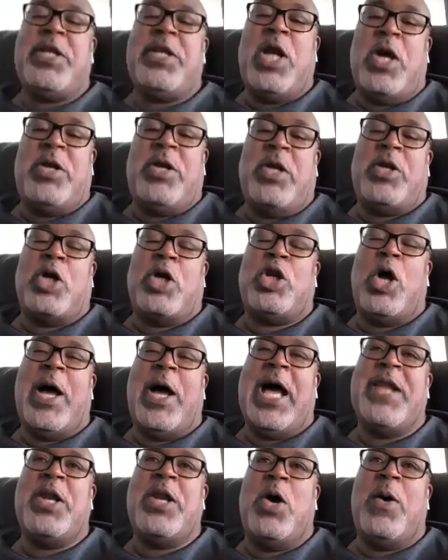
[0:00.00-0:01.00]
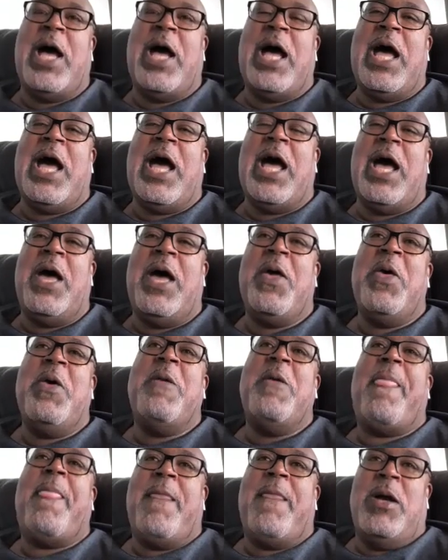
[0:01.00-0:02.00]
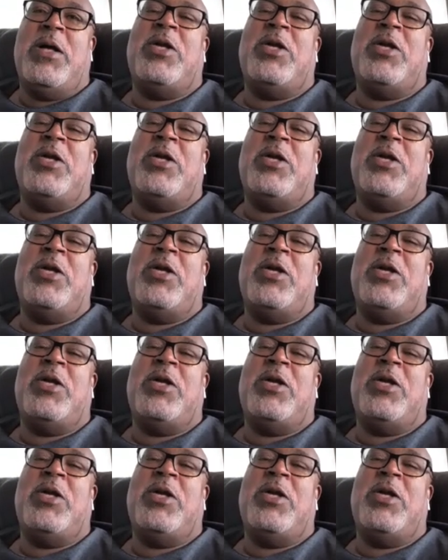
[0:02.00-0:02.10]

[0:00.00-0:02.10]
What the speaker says: Kobe was hurt the last 3-4 years.